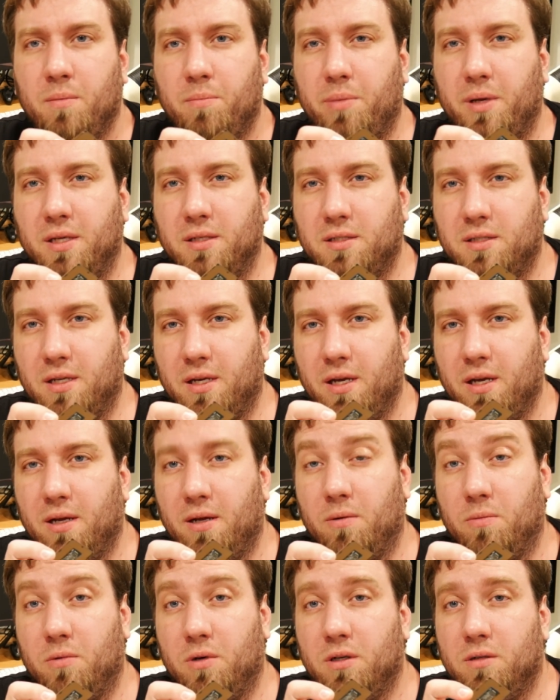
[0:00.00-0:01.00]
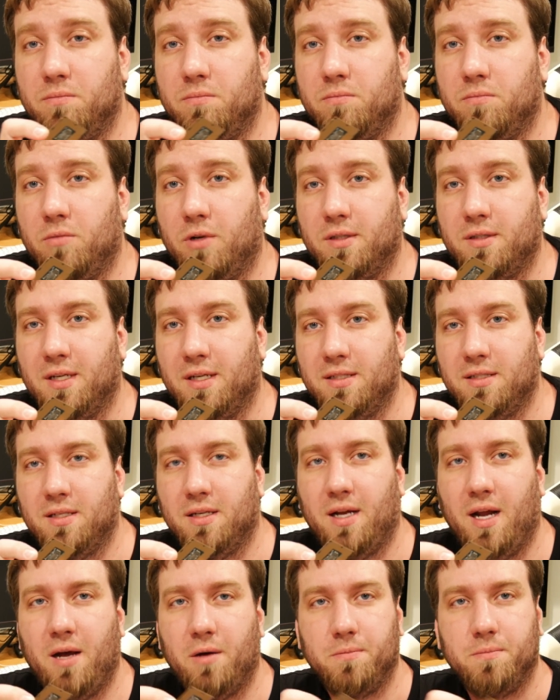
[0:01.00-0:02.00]
PC and we'll test
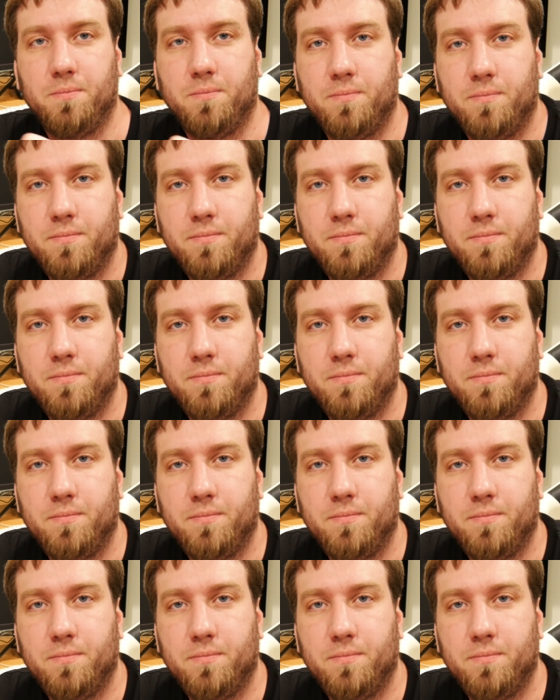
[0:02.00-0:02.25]
it out.